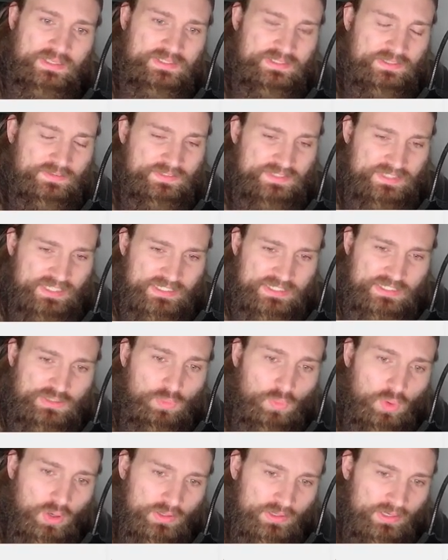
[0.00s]

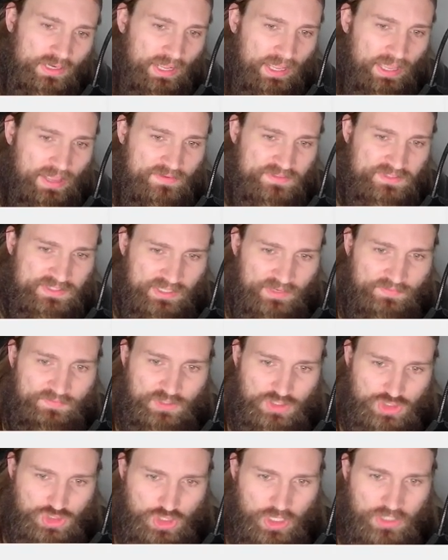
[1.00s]
61.5
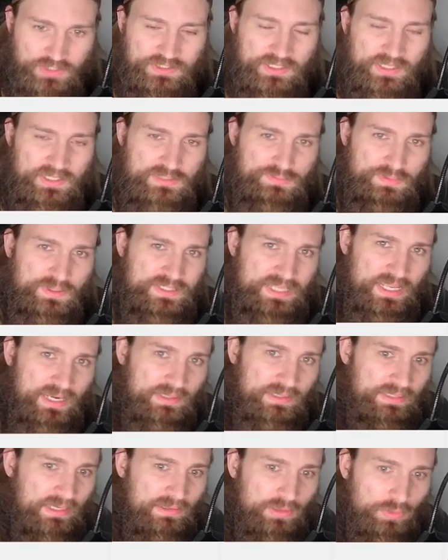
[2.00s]
significant strikes against
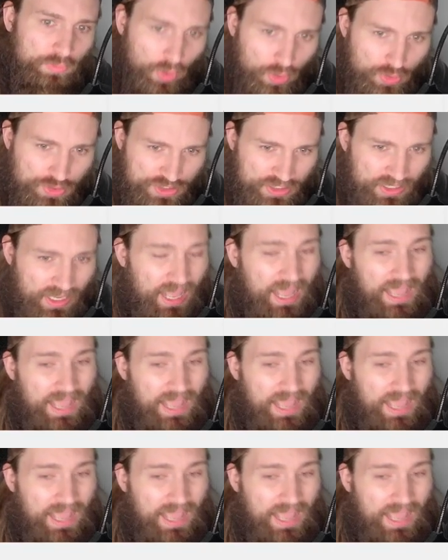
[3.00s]
Montana De La Rosa.